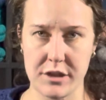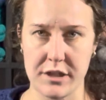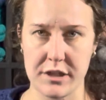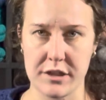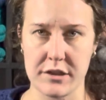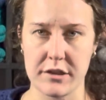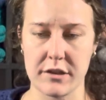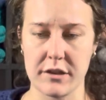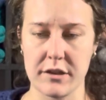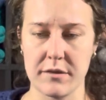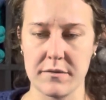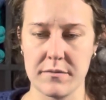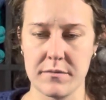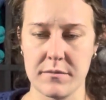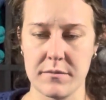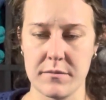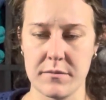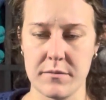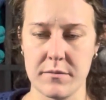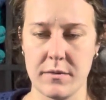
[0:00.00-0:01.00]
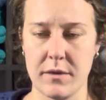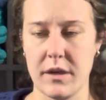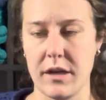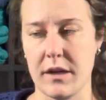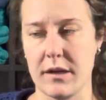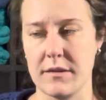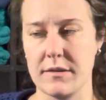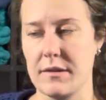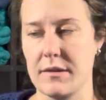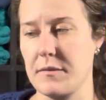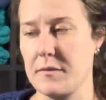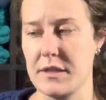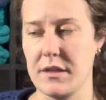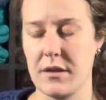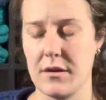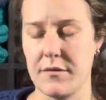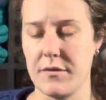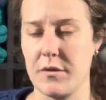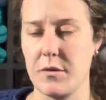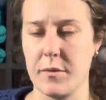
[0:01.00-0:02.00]
actually. Yeah, because I was
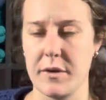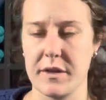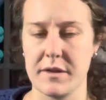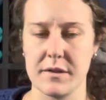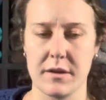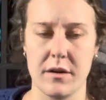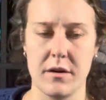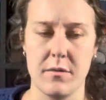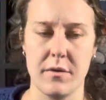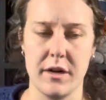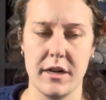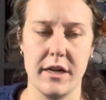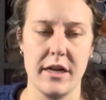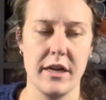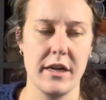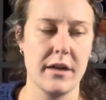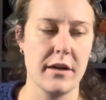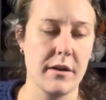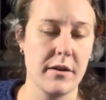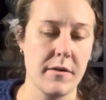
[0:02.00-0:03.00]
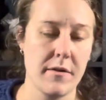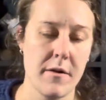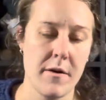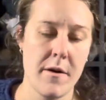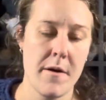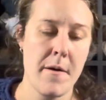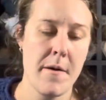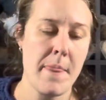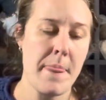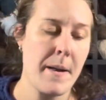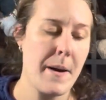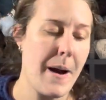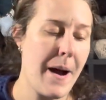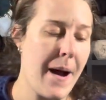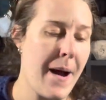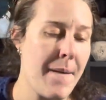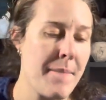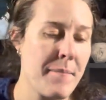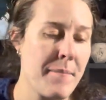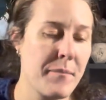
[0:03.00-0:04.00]
there a few weeks ago when I needed it.
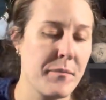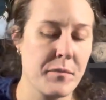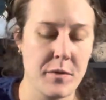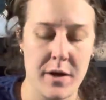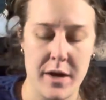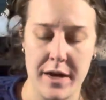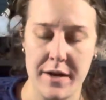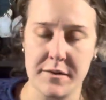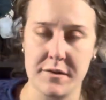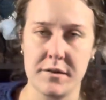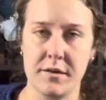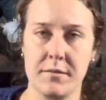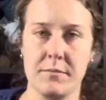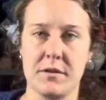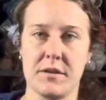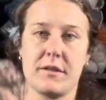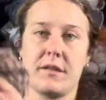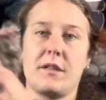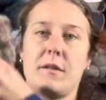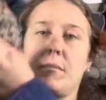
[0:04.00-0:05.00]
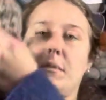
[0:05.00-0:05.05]
Okay, so I'm just gonna